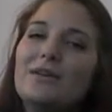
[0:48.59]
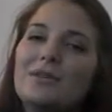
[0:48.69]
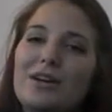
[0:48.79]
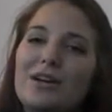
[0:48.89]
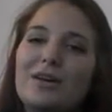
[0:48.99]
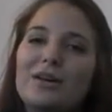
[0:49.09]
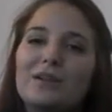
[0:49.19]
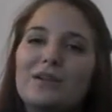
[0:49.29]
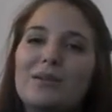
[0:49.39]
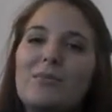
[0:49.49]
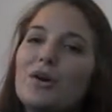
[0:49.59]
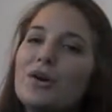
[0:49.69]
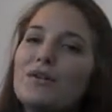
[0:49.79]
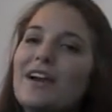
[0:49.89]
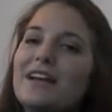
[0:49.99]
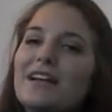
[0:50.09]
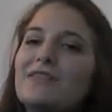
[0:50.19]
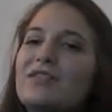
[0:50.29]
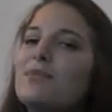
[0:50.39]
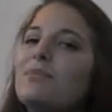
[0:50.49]
There was a lot of marker
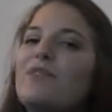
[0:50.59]
writing from